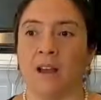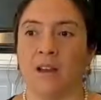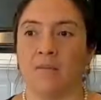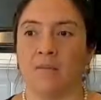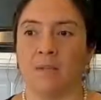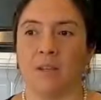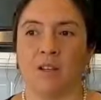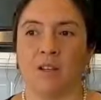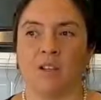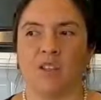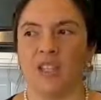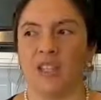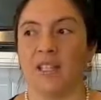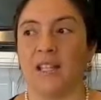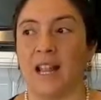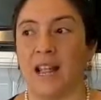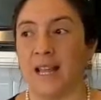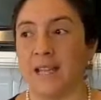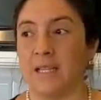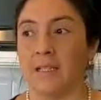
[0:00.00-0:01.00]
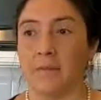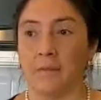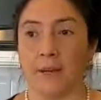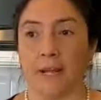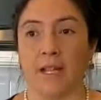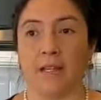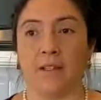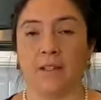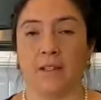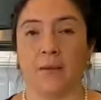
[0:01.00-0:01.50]
because sliced
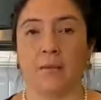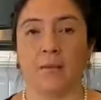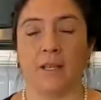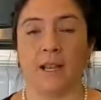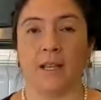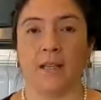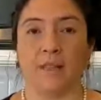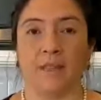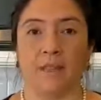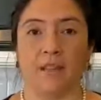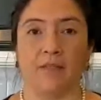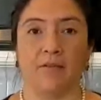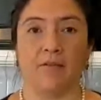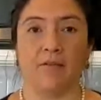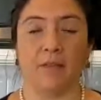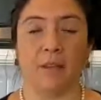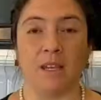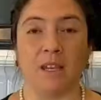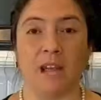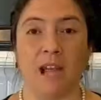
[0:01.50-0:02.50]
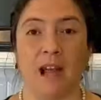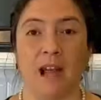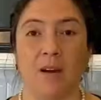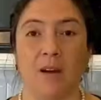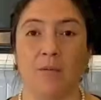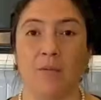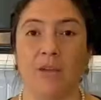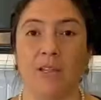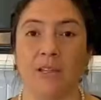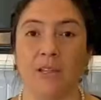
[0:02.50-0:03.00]
bread sometimes give me
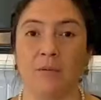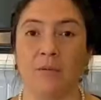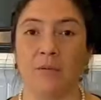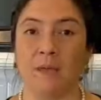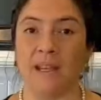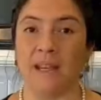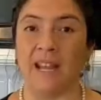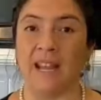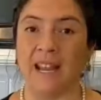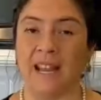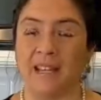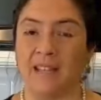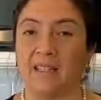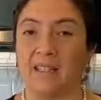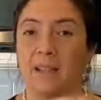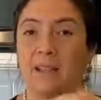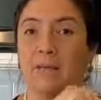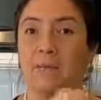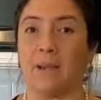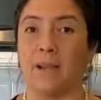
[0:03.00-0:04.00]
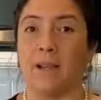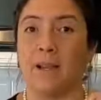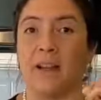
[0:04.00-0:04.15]
owies on my hands and